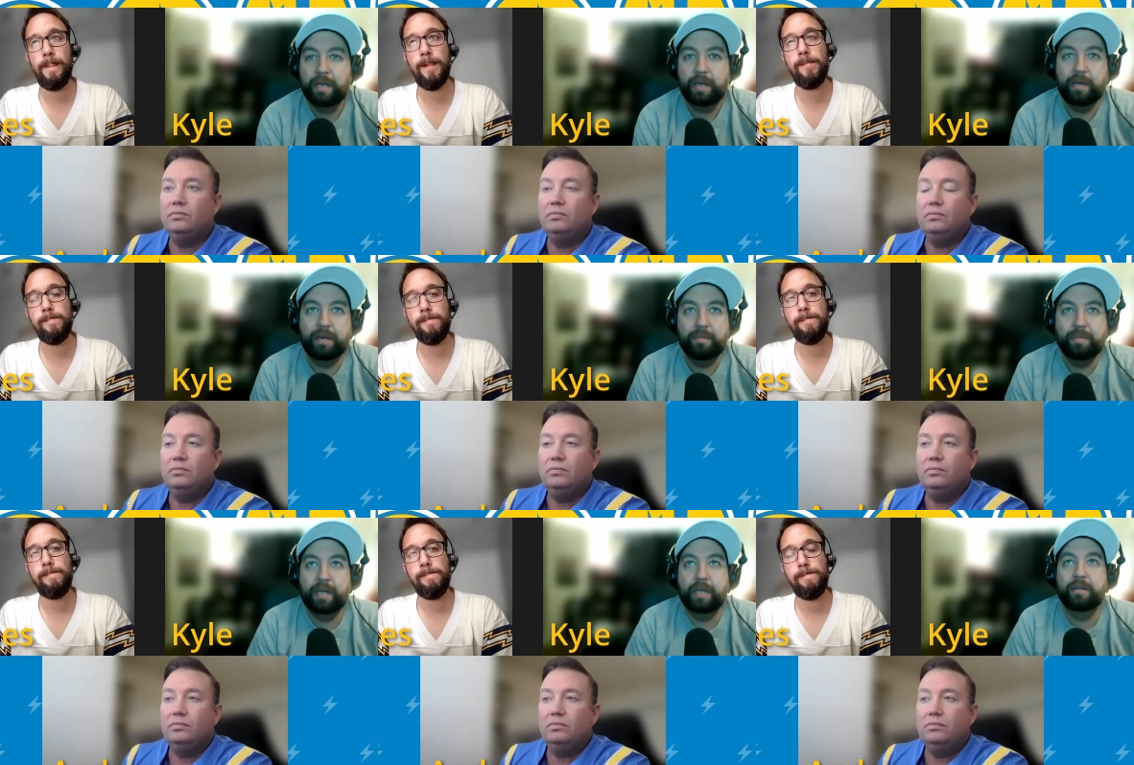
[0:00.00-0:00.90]
Speaker 1: Yeah. Uh,
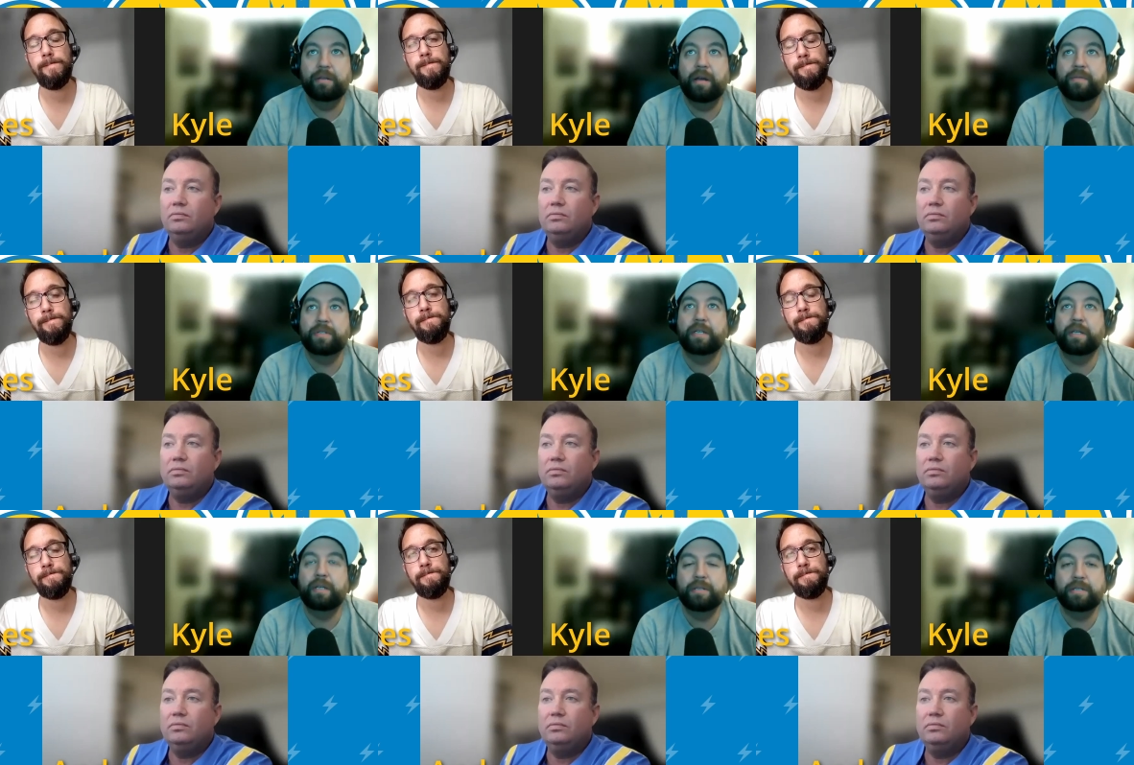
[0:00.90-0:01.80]
and
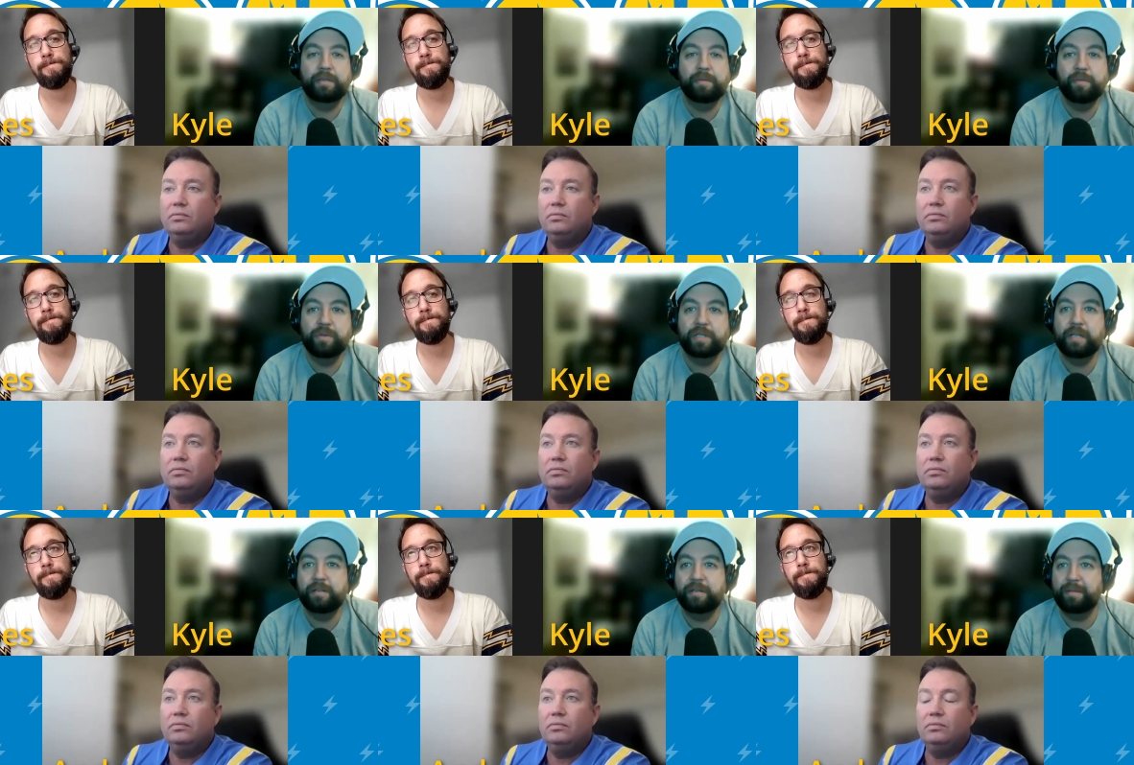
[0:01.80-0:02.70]
obviously he just was
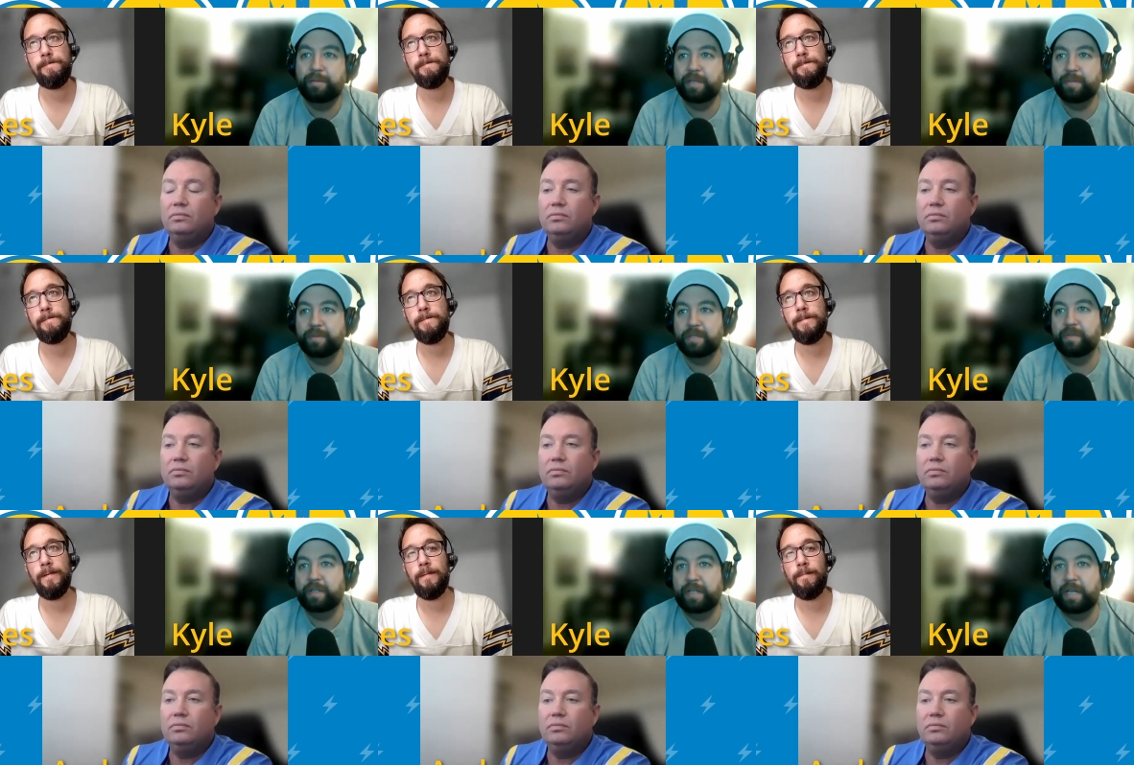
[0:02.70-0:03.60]
getting gobbled up and
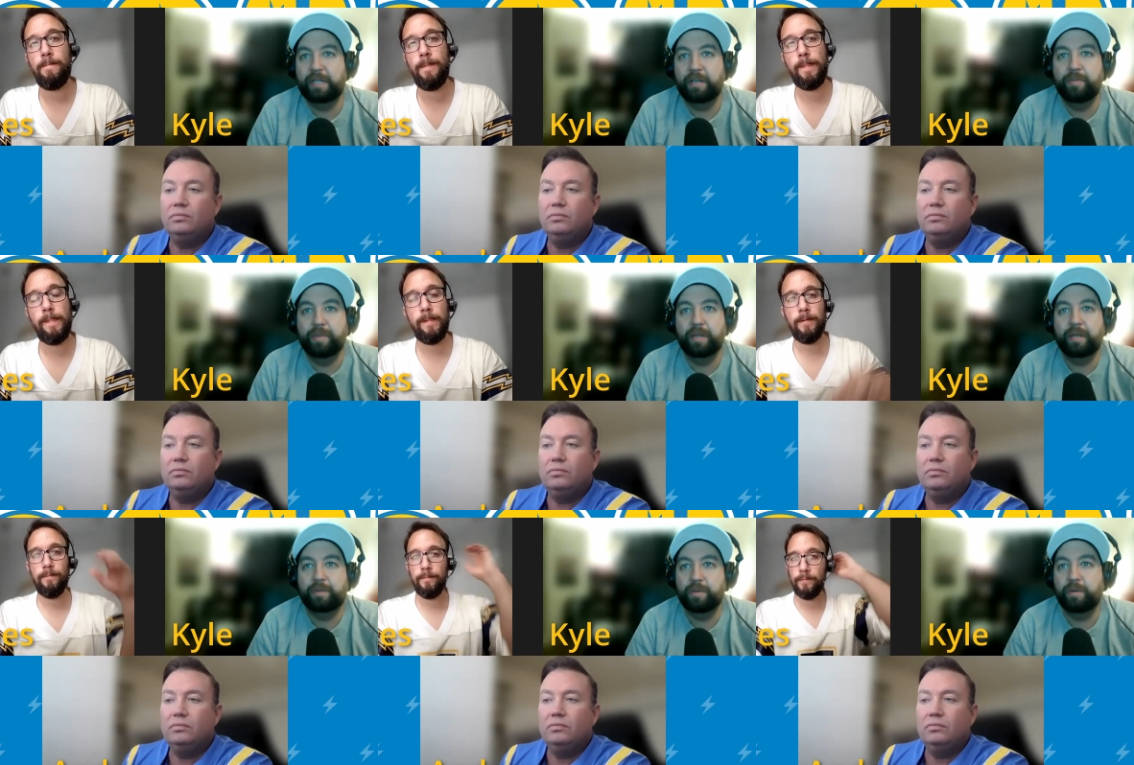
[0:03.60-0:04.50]
stuff like that, you know. But
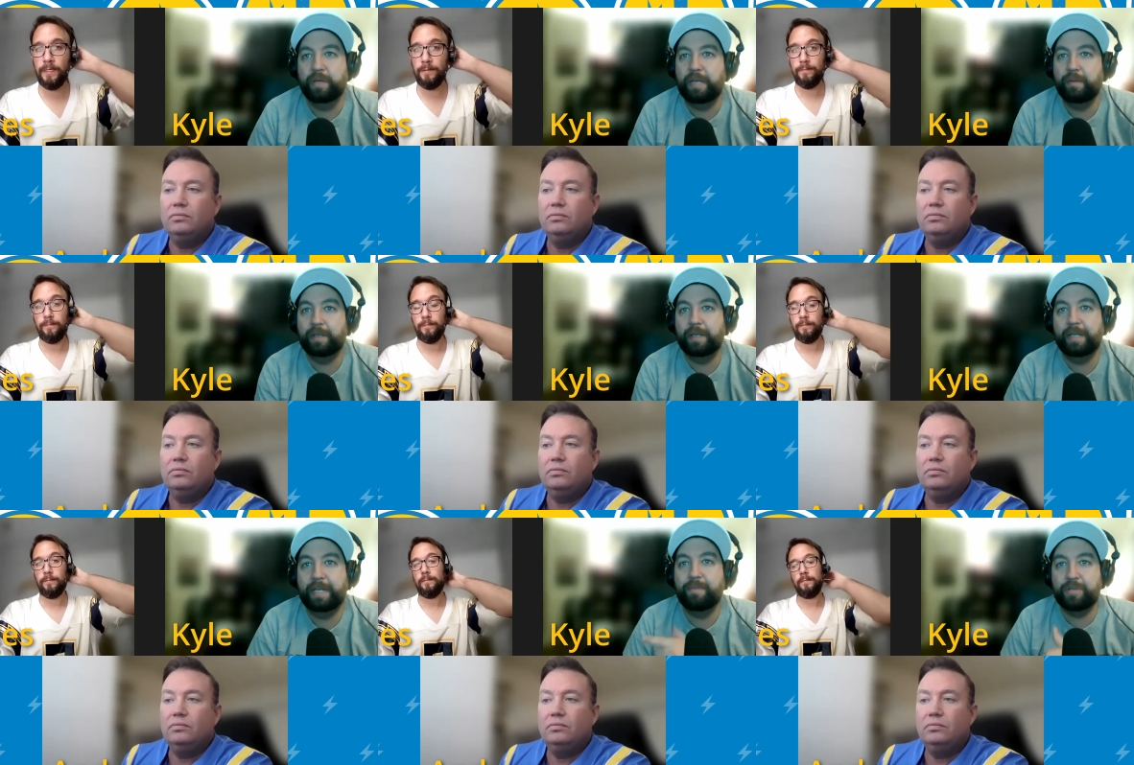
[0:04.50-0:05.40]
like, so we'll yep. keep we
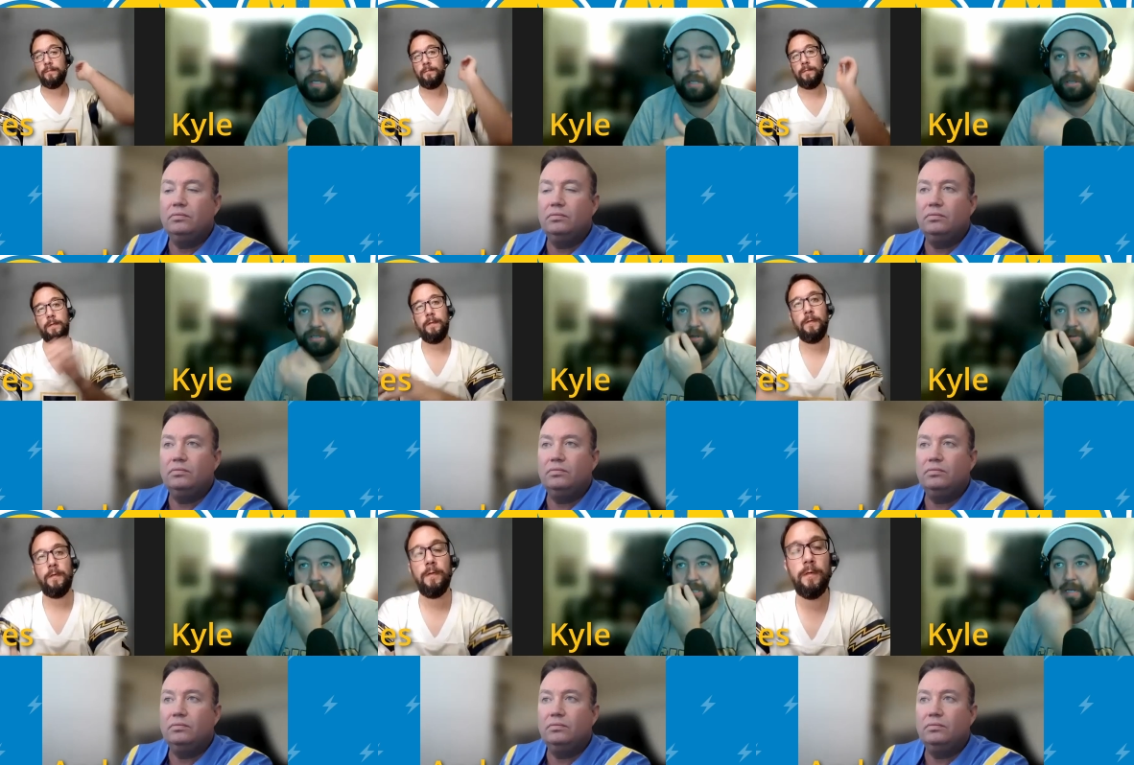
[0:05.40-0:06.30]
can keep Justin
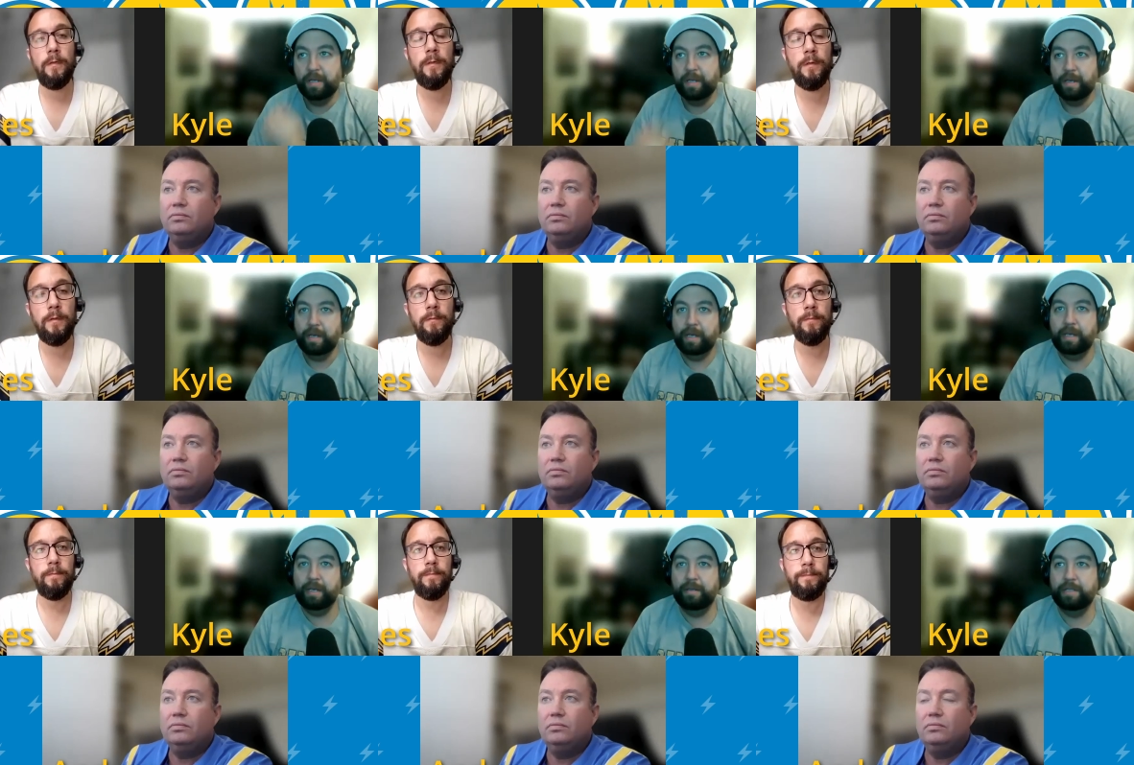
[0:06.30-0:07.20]
Jones
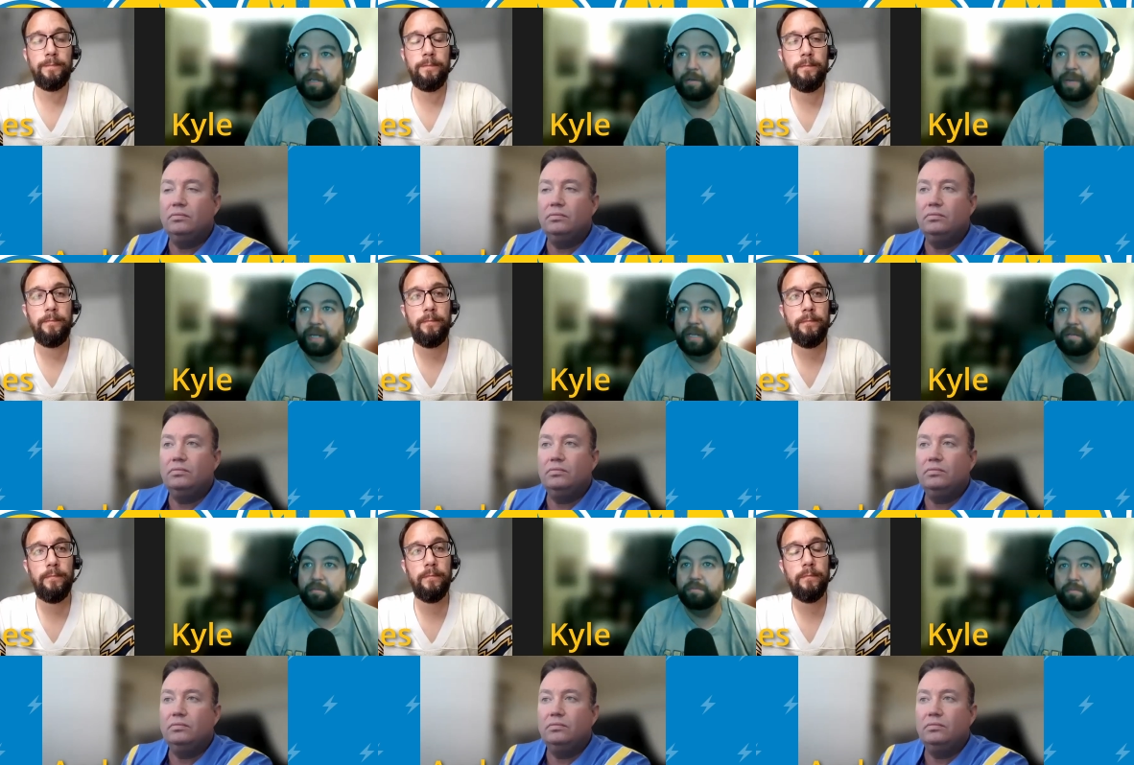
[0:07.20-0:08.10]
and you know pay
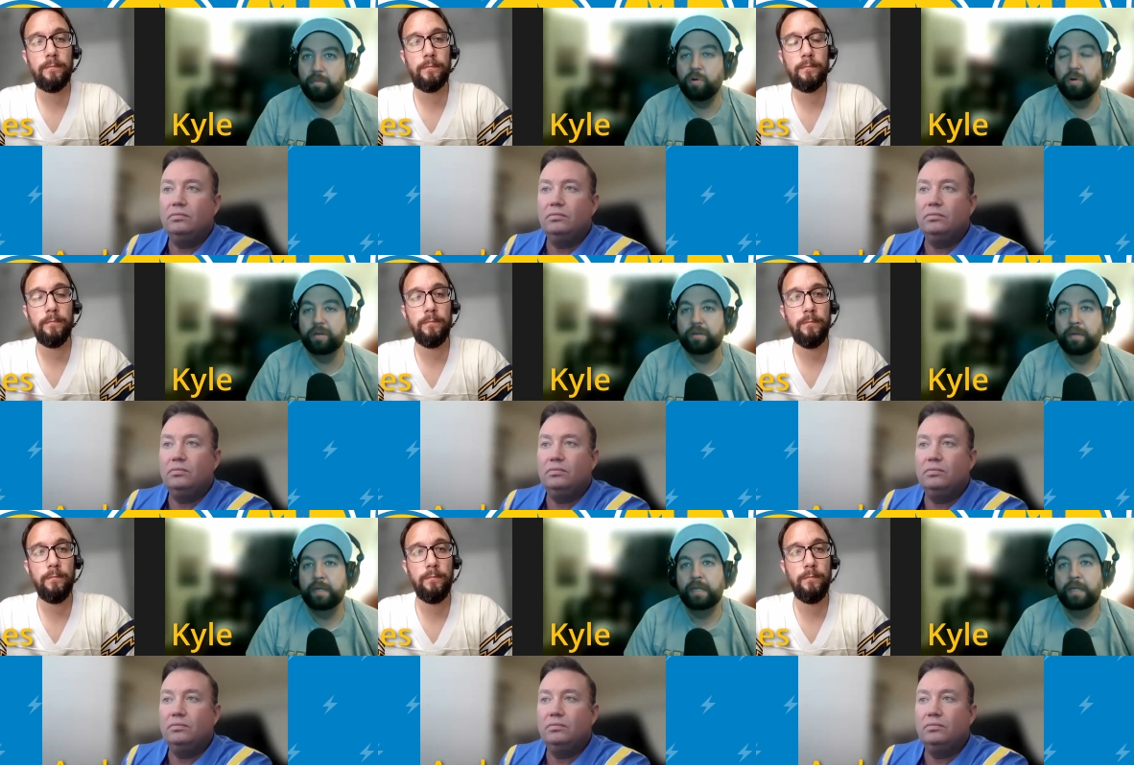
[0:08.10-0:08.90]
him more